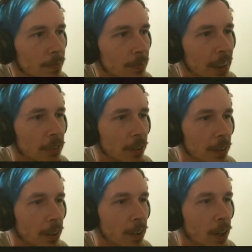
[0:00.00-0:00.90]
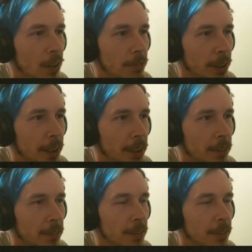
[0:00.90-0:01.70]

It's a little offline.